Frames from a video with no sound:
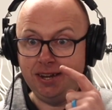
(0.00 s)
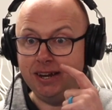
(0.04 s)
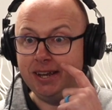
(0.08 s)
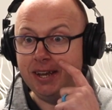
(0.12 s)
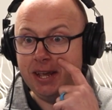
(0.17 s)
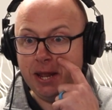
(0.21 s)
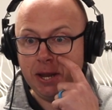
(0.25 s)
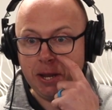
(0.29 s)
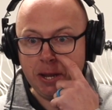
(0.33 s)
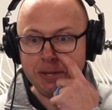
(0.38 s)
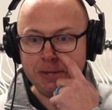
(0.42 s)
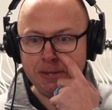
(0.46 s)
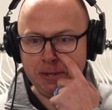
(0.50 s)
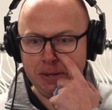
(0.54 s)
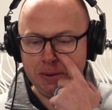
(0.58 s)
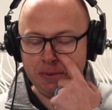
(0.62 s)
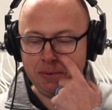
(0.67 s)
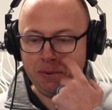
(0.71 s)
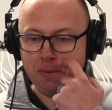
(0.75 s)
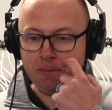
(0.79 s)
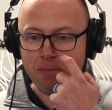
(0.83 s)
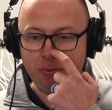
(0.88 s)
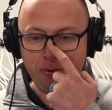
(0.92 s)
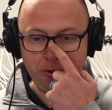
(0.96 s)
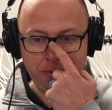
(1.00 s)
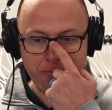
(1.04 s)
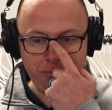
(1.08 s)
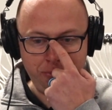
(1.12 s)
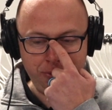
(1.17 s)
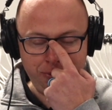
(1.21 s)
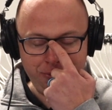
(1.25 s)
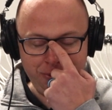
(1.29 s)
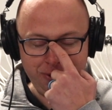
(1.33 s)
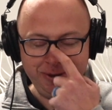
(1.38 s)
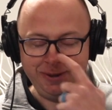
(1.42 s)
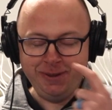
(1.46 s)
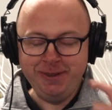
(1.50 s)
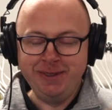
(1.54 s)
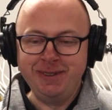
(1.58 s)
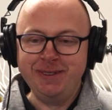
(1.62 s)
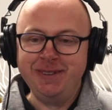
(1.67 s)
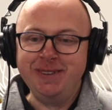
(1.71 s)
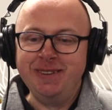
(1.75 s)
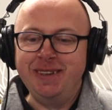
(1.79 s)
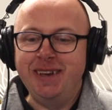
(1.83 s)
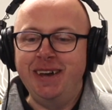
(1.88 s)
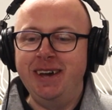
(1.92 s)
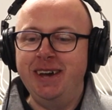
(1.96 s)
Yeah. That's it, on prop, well done.
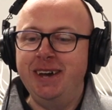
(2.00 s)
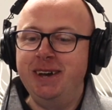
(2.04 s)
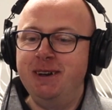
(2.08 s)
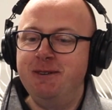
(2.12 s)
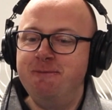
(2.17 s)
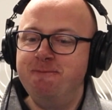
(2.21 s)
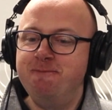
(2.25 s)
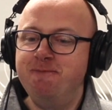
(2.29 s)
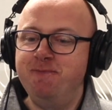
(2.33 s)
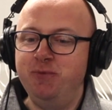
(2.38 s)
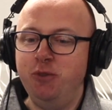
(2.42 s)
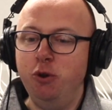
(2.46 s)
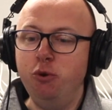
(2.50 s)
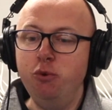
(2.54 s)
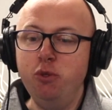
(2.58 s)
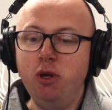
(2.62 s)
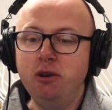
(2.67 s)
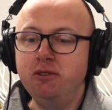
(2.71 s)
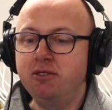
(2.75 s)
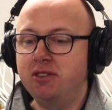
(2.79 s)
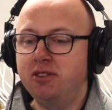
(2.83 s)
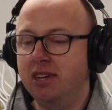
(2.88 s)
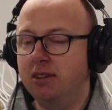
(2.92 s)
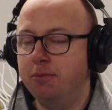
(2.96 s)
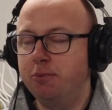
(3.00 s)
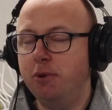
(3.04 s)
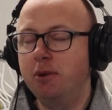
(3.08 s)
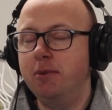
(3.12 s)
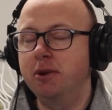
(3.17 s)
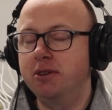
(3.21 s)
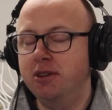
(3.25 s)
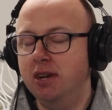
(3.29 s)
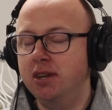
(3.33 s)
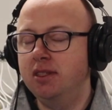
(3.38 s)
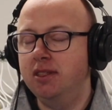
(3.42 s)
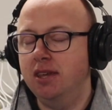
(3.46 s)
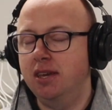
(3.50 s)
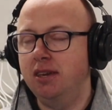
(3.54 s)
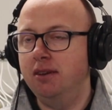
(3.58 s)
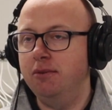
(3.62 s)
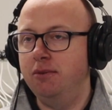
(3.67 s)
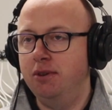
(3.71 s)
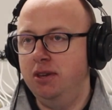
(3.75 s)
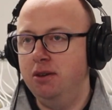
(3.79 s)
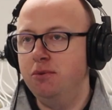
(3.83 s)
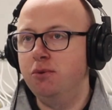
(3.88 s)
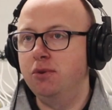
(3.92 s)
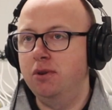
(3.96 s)
All those pretty much anything
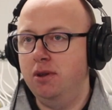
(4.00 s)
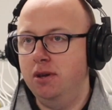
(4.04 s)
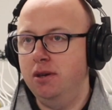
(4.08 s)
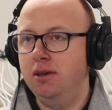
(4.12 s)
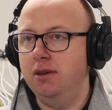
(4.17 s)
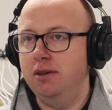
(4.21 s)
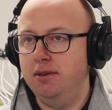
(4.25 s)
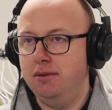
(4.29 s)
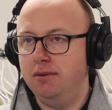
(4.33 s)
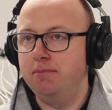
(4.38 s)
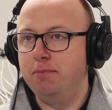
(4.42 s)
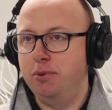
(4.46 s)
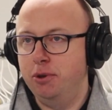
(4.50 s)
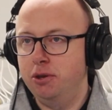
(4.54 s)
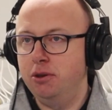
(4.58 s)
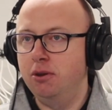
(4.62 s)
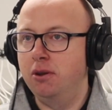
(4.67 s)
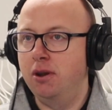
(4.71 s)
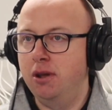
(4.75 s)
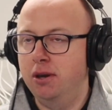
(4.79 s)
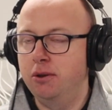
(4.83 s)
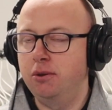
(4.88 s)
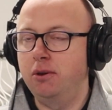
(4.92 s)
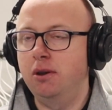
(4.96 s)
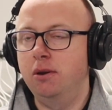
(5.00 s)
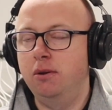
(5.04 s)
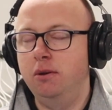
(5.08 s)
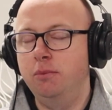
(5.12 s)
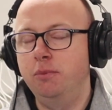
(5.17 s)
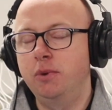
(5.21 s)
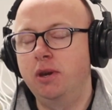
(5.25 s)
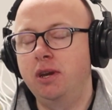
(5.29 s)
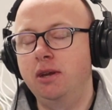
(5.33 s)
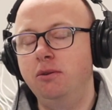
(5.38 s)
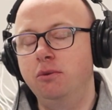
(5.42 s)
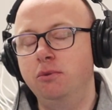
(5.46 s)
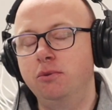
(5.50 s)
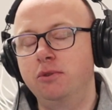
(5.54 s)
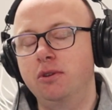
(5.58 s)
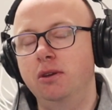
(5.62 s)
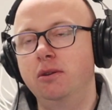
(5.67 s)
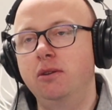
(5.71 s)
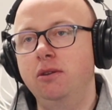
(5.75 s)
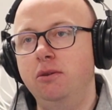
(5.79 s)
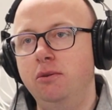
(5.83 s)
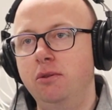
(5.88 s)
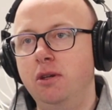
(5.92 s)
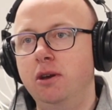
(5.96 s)
where you want to put your logo on, we can also
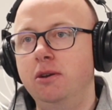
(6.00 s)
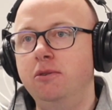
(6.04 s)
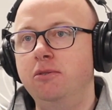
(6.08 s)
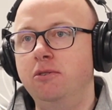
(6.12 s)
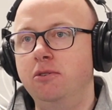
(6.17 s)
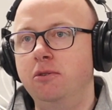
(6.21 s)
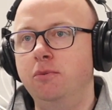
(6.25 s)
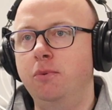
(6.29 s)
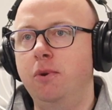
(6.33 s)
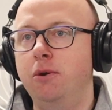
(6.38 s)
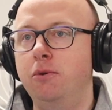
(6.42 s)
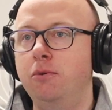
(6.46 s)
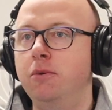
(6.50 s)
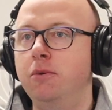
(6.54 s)
do those as well.